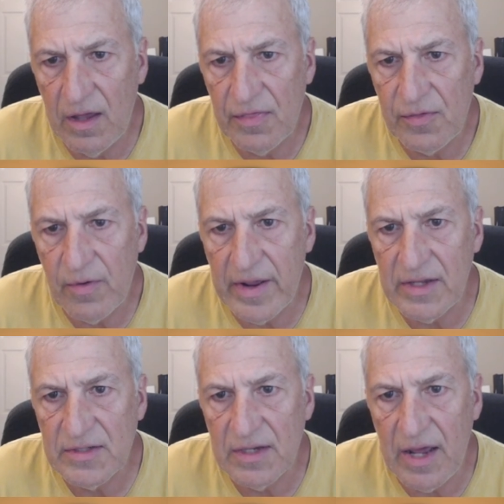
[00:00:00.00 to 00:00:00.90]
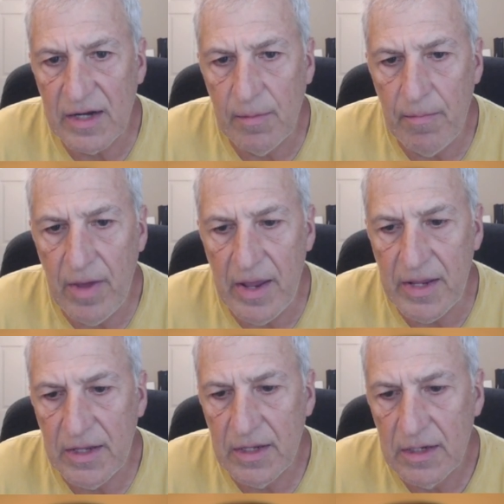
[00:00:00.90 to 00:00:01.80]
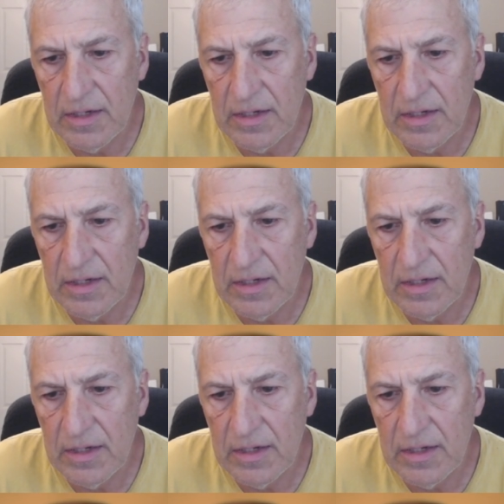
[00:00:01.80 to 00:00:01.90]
threats that I can make.